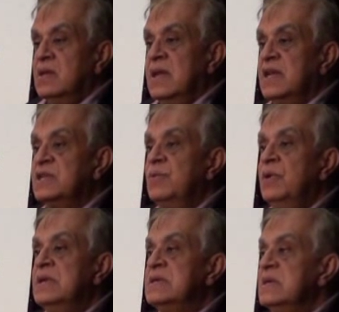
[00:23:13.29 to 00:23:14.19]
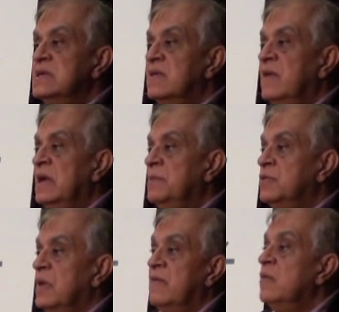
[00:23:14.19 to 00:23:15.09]
That experience is available
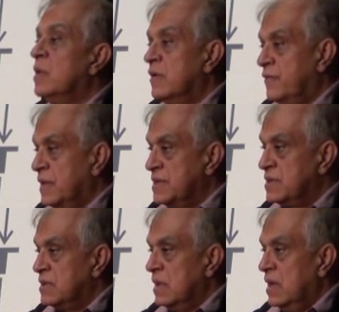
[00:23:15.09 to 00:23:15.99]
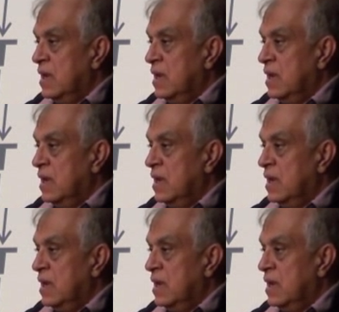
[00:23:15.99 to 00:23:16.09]
to every one of us.